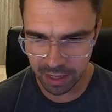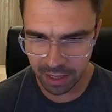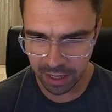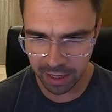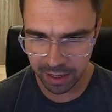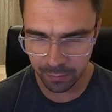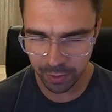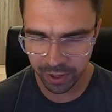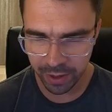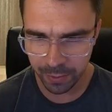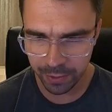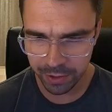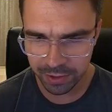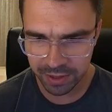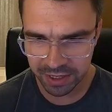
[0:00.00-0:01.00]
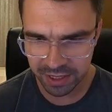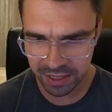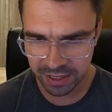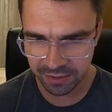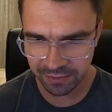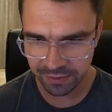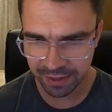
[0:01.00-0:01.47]
And wherever you
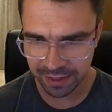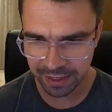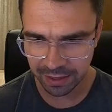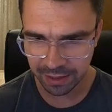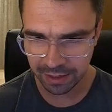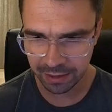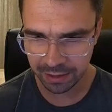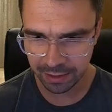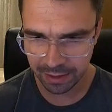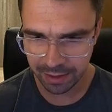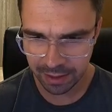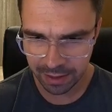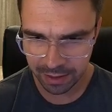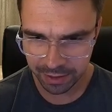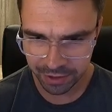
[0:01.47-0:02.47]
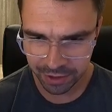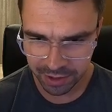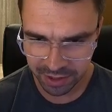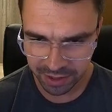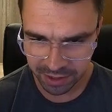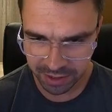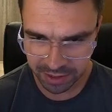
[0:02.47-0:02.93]
see vanilla,
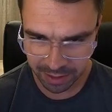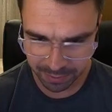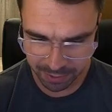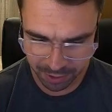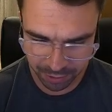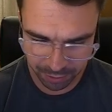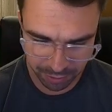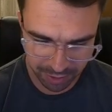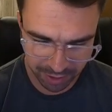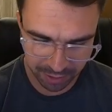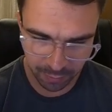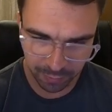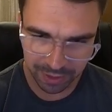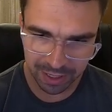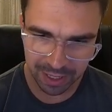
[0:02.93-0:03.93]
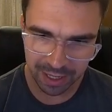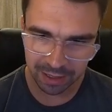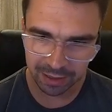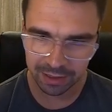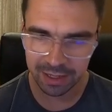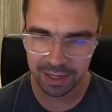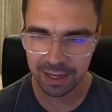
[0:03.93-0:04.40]
just substitute that with
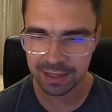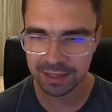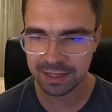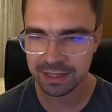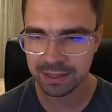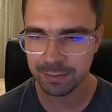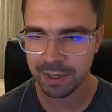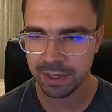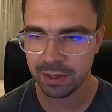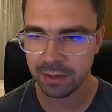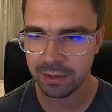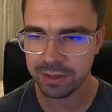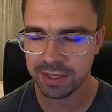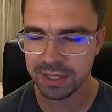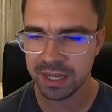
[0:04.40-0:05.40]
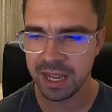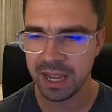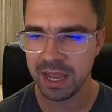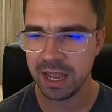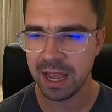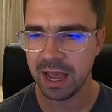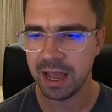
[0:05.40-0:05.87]
LTS, because
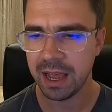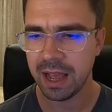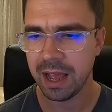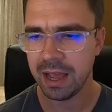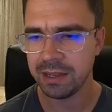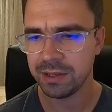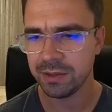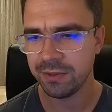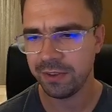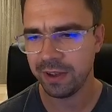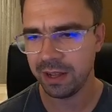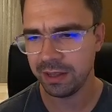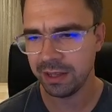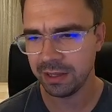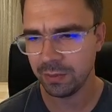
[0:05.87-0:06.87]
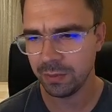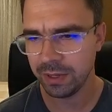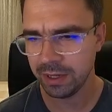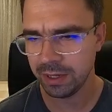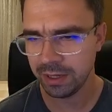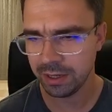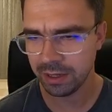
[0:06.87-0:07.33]
ISO file that
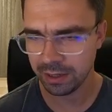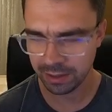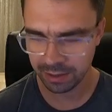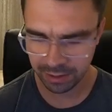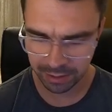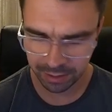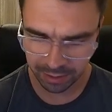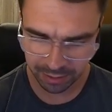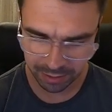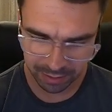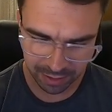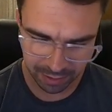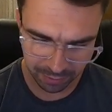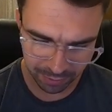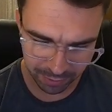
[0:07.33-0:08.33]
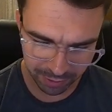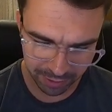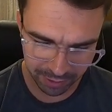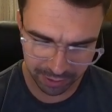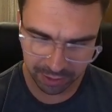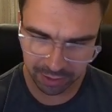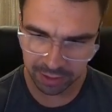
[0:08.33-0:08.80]
we
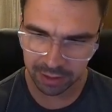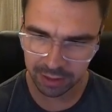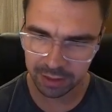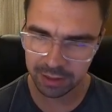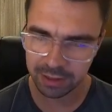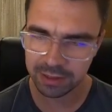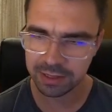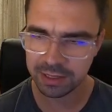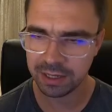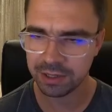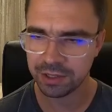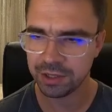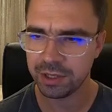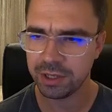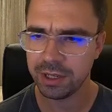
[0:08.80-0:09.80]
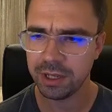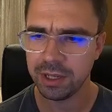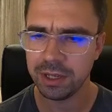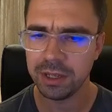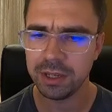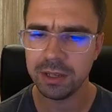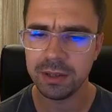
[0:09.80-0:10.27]
downloaded, it's
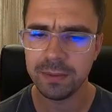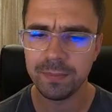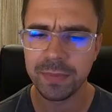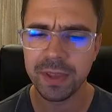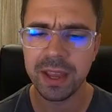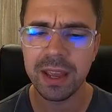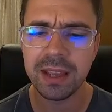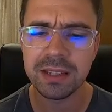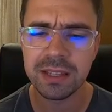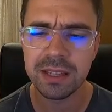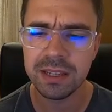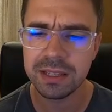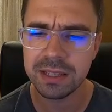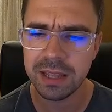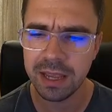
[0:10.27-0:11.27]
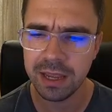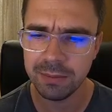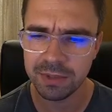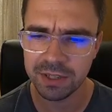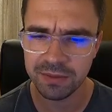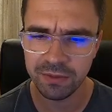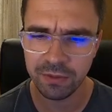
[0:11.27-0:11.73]
actually has these
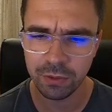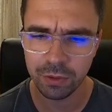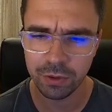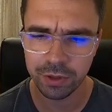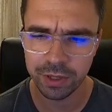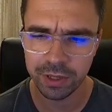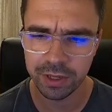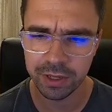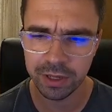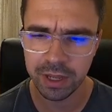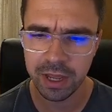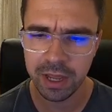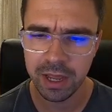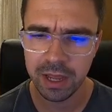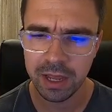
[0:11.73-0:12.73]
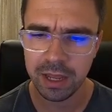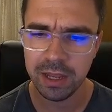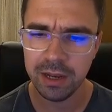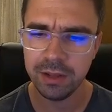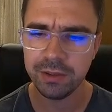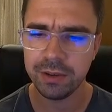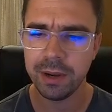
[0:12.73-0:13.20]
names for the
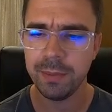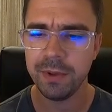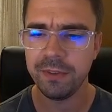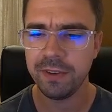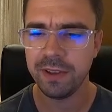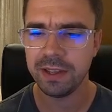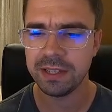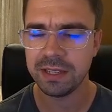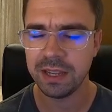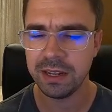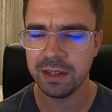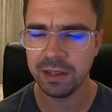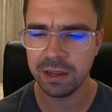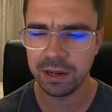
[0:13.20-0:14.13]
init vm-bhyve and the